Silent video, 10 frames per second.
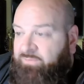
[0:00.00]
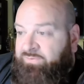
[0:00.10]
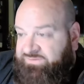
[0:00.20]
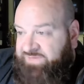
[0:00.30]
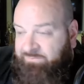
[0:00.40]
they
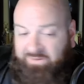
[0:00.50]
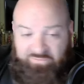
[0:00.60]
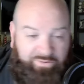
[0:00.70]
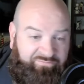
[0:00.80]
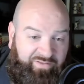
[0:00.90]
win this game
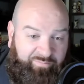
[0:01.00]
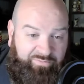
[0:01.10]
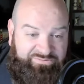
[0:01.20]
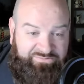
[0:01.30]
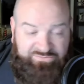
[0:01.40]
by 25
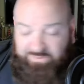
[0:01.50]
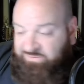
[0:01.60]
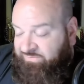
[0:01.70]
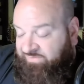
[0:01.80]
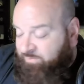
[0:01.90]

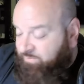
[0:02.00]
points.